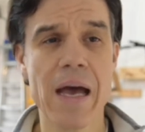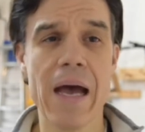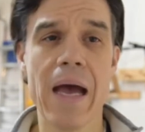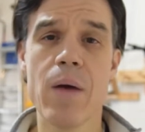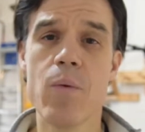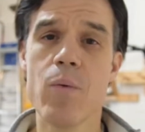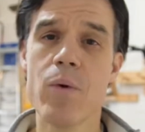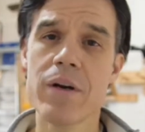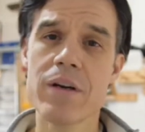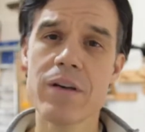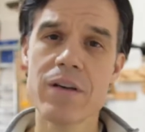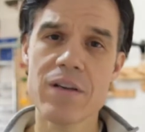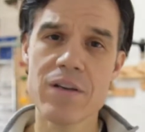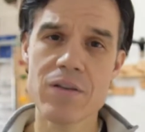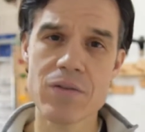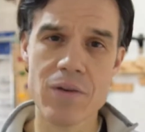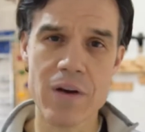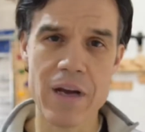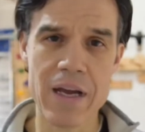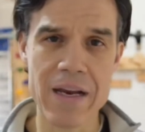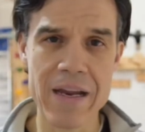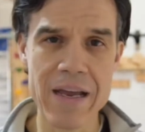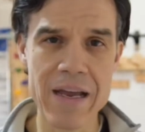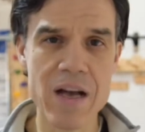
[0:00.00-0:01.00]
I wanted to
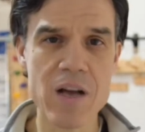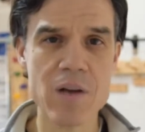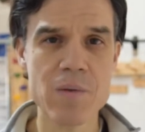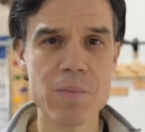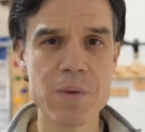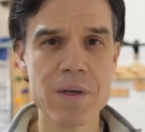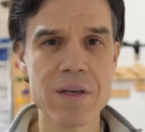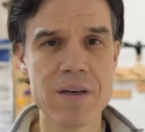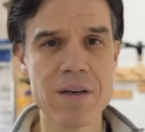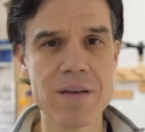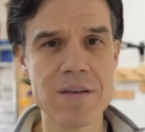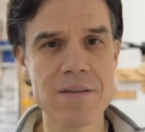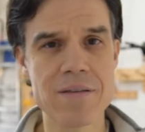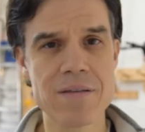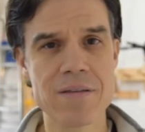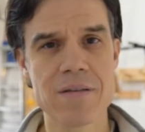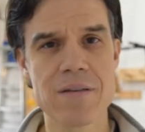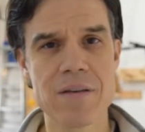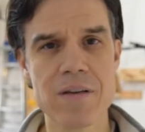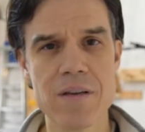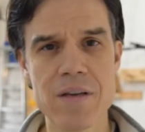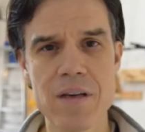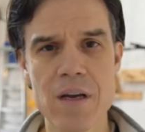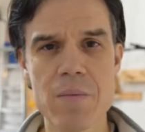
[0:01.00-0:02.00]
try it out
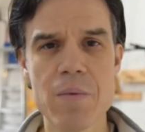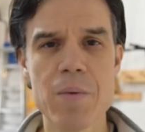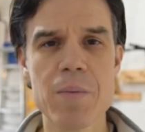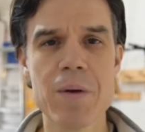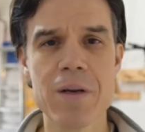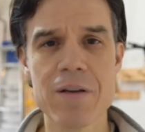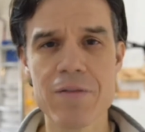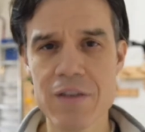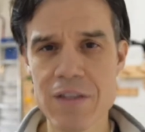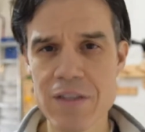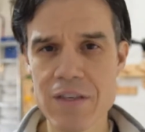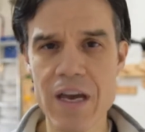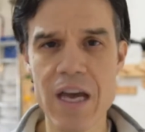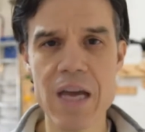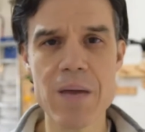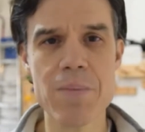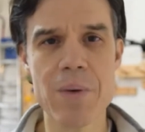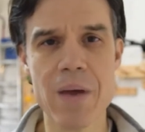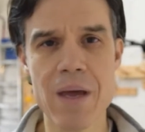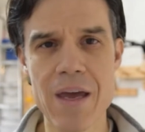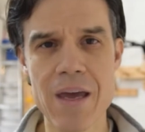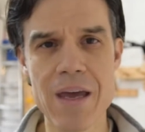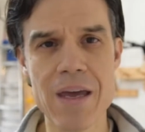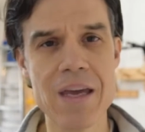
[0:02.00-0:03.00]
because, I'm a bit of a type
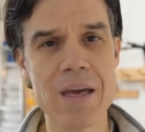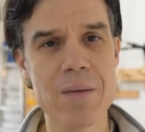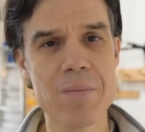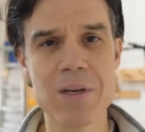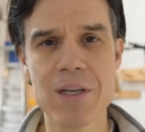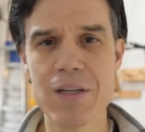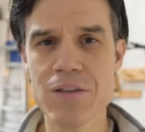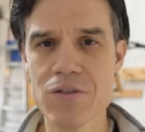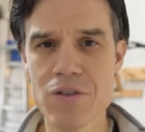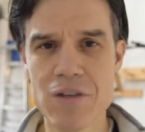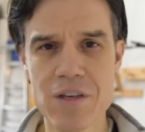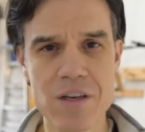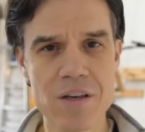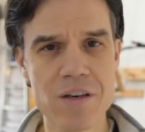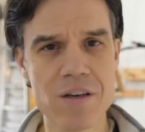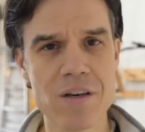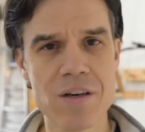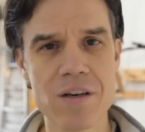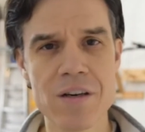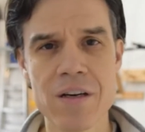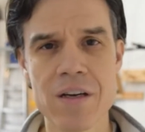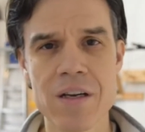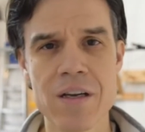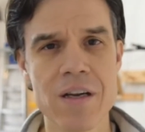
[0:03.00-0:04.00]
A. I'm an
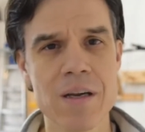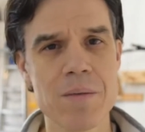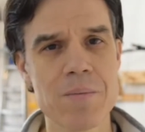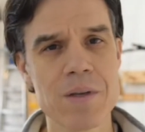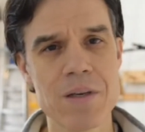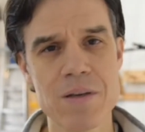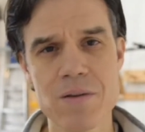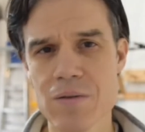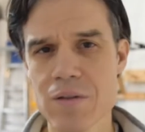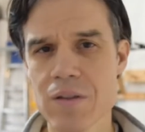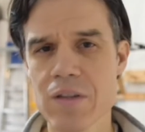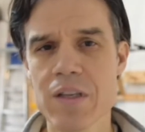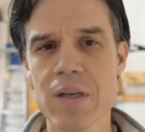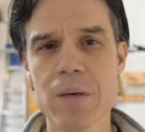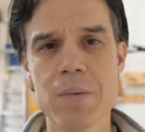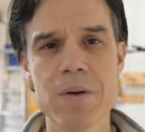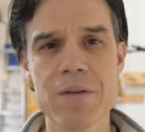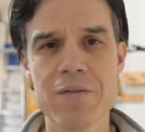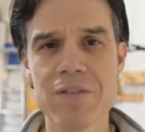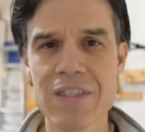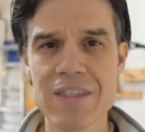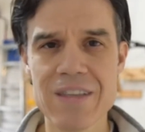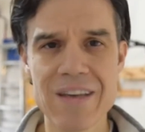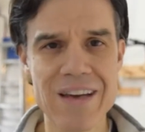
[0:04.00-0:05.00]
engineer. I'm going to use a little bit
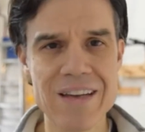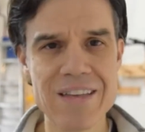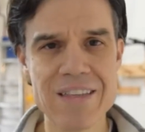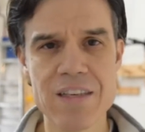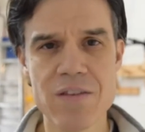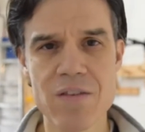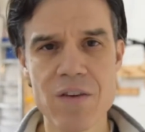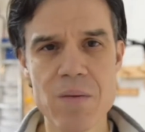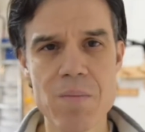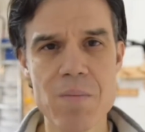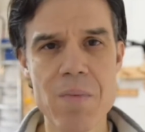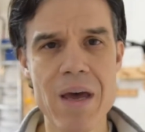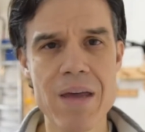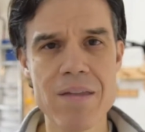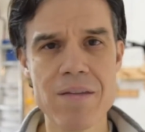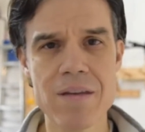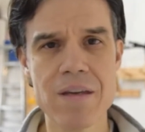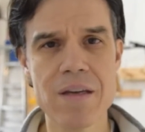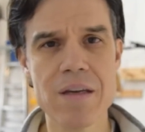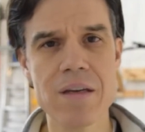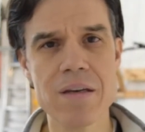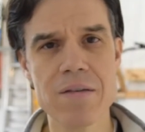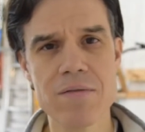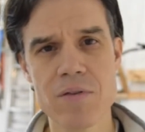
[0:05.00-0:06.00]
of a scientific
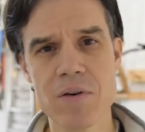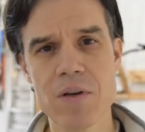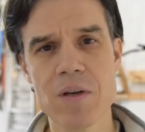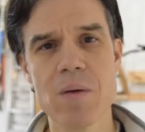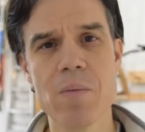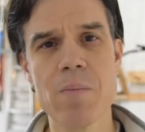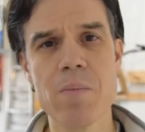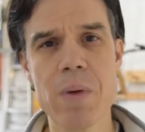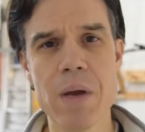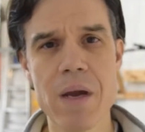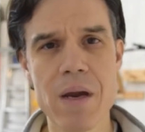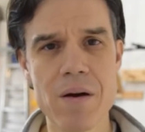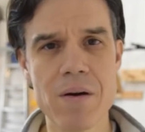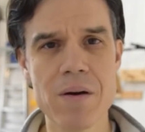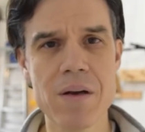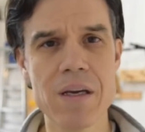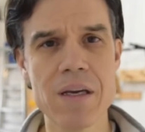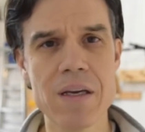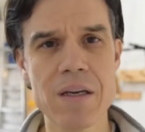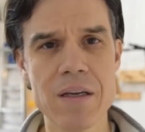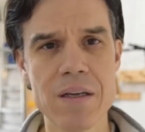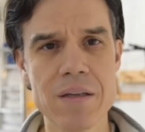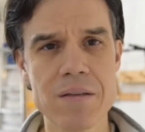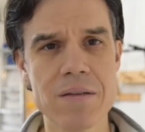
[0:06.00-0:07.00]
method for
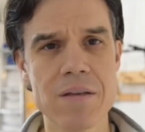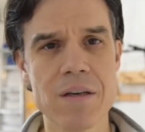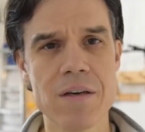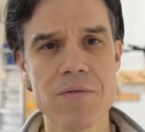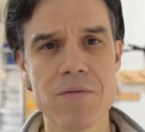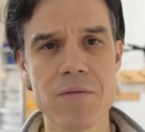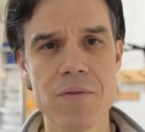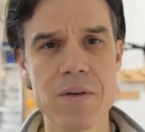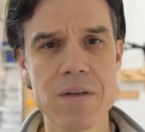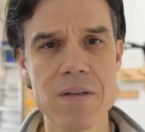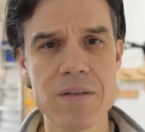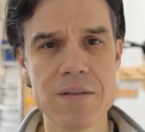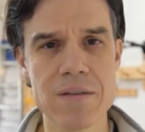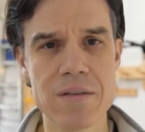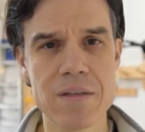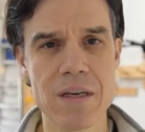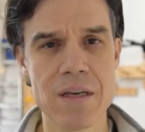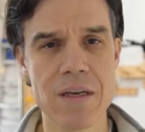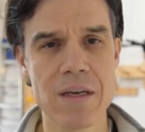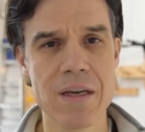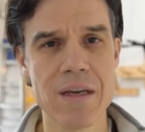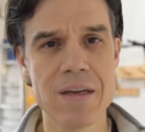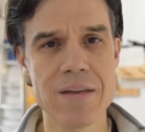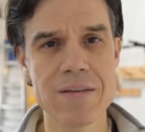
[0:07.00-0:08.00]
comparing different
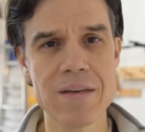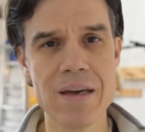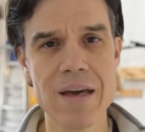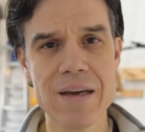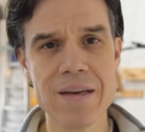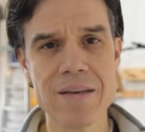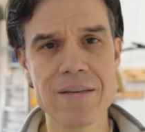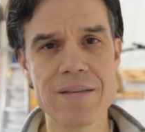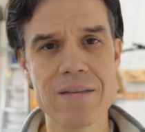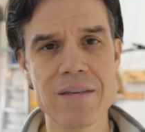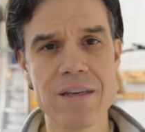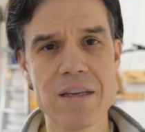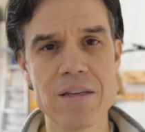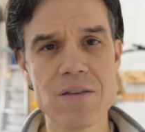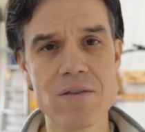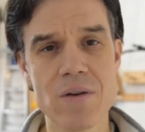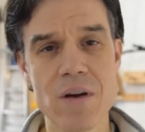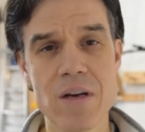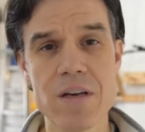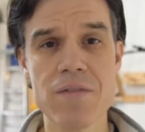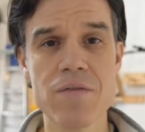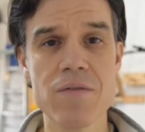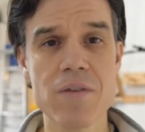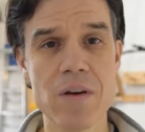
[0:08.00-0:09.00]
decks and
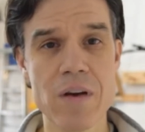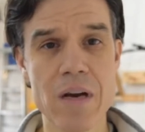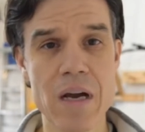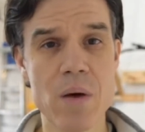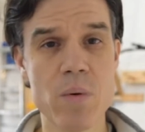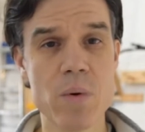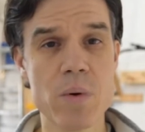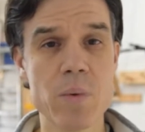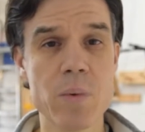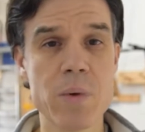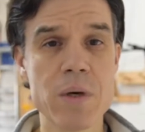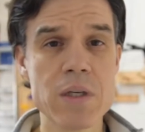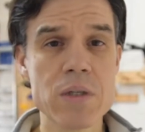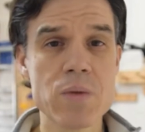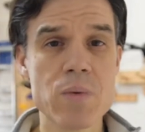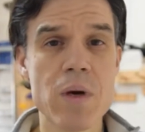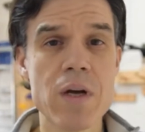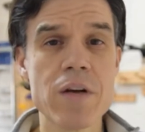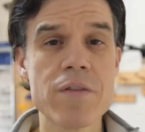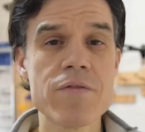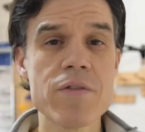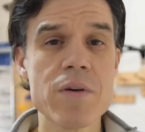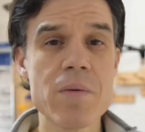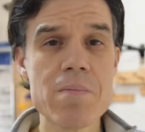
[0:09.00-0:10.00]
trying to figure out what works
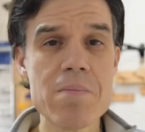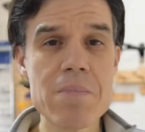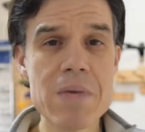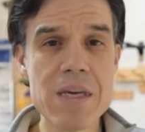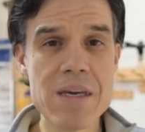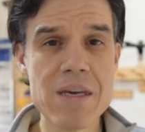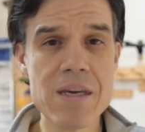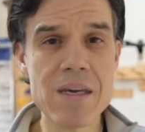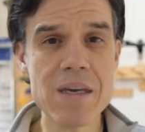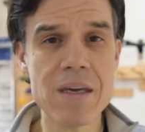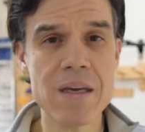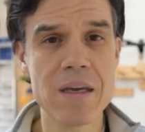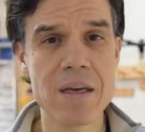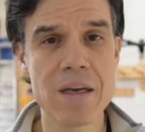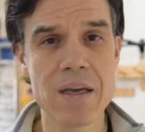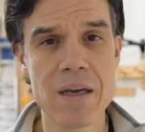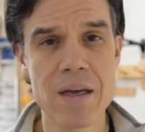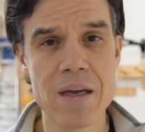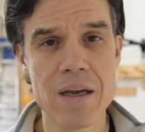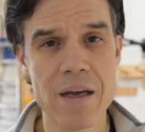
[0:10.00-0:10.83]
well for me.